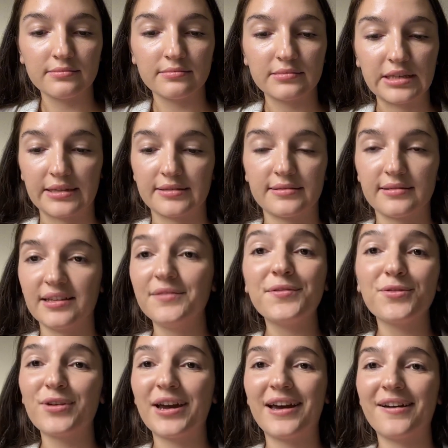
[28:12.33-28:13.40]
yes, if
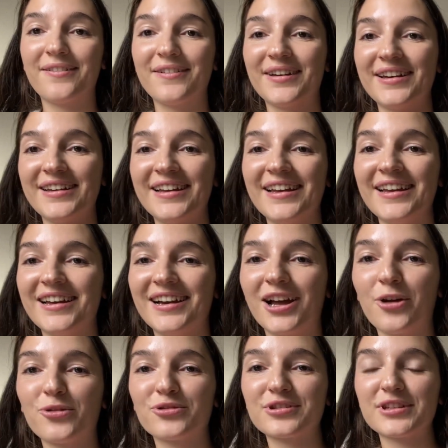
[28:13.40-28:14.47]
you have, I
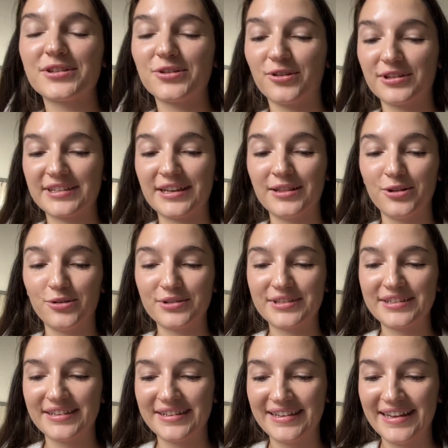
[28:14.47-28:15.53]
already talked a lot,
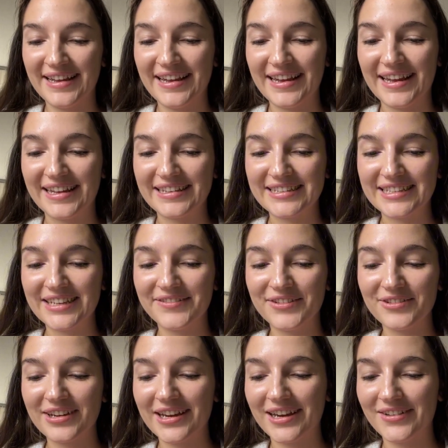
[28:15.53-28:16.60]
and if
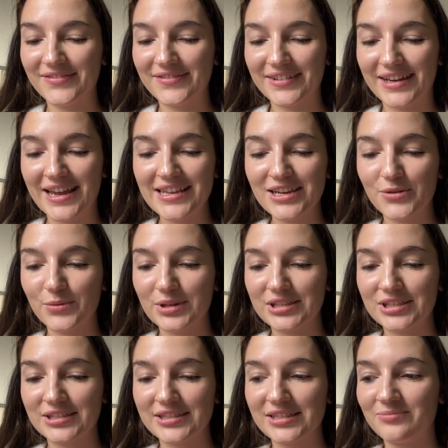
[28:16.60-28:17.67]
you have any
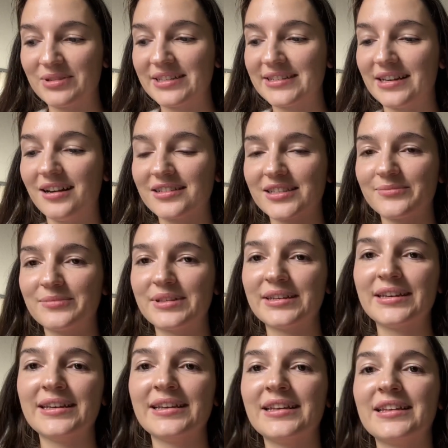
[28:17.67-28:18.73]
questions, please ask me
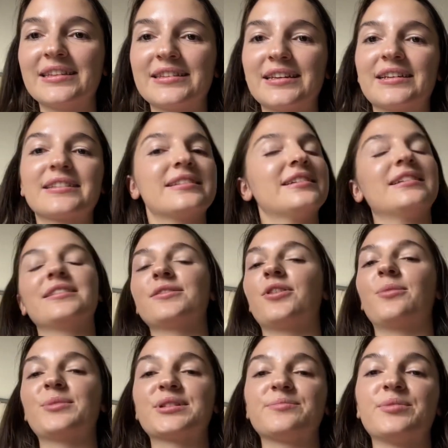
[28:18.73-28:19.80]
that in
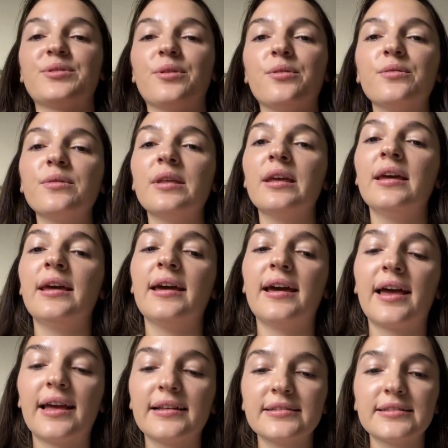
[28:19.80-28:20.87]
comments below.
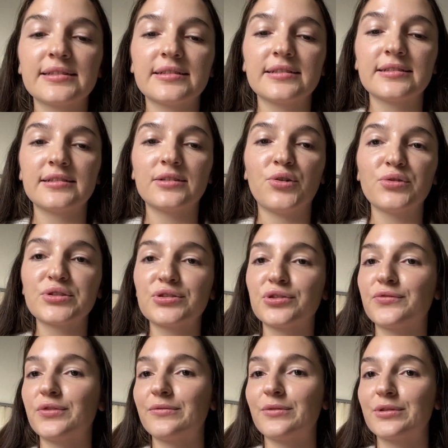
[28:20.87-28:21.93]
And also,
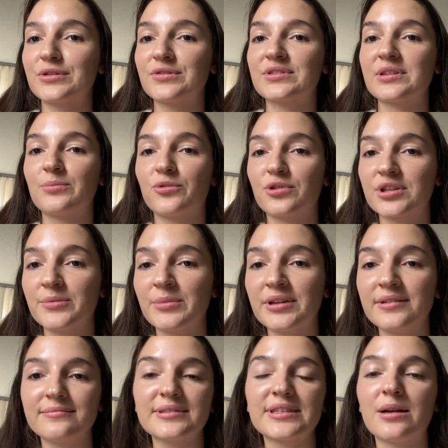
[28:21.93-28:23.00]
if you want to support
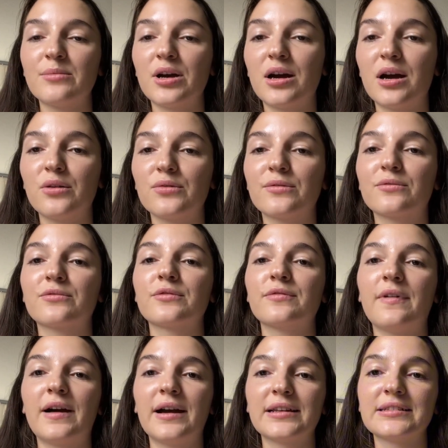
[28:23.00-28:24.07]
me somehow, you could
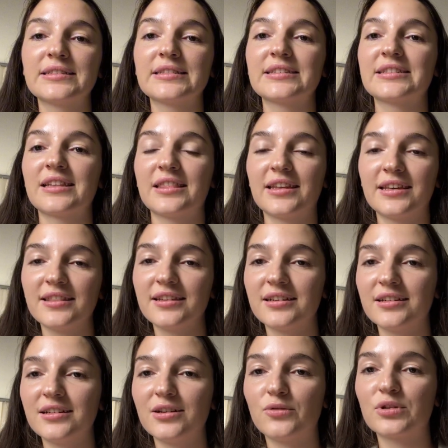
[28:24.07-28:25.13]
find the link
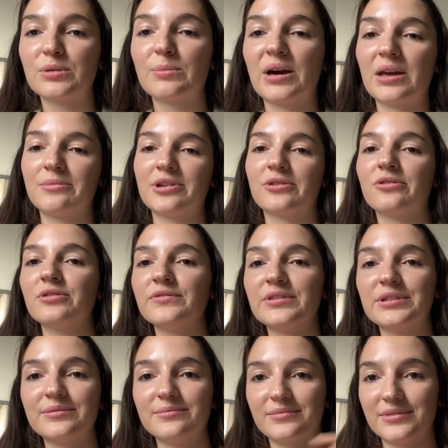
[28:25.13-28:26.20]
on Buy Me
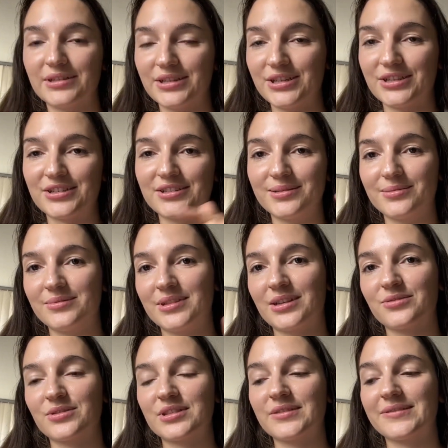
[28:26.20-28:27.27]
Coffee here
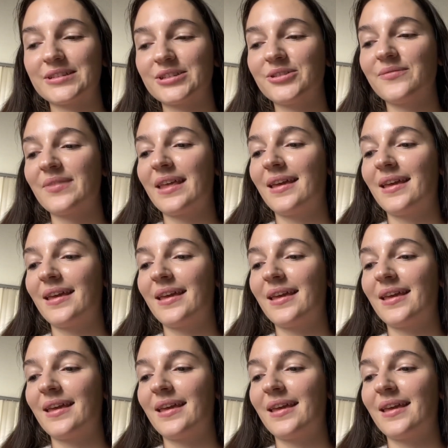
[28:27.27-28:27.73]
down to the video.